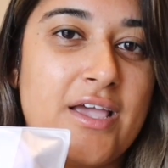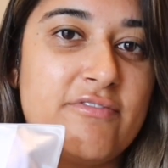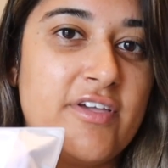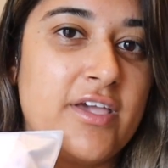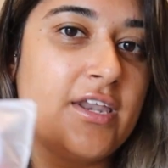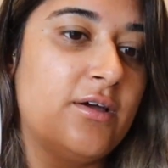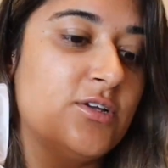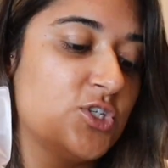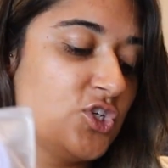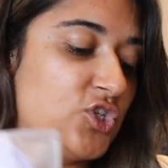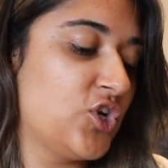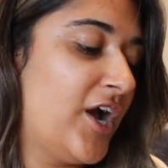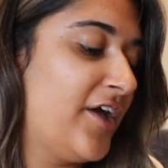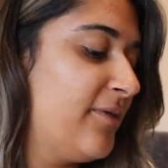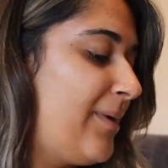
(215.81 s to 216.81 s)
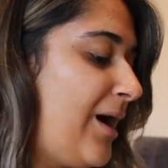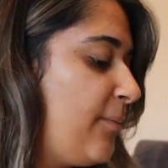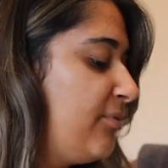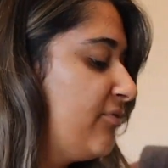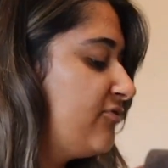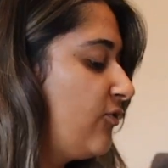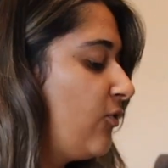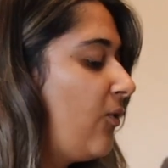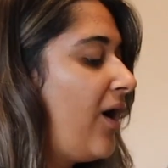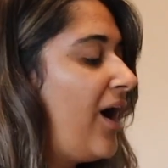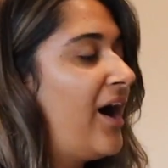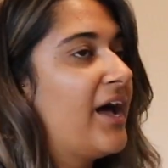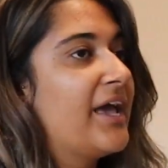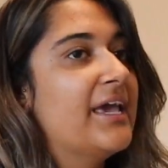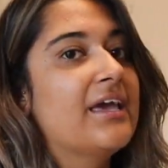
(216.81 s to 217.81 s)
I figured I'd just try them out before
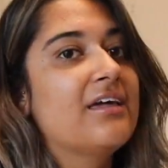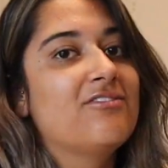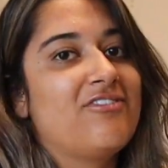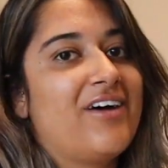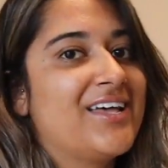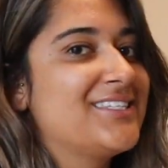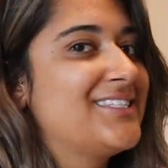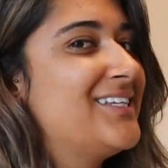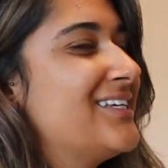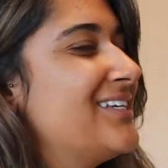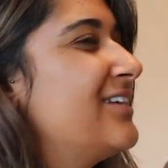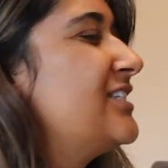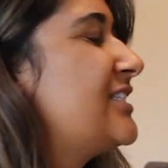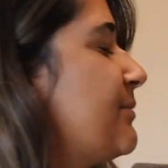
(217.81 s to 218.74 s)
I invested in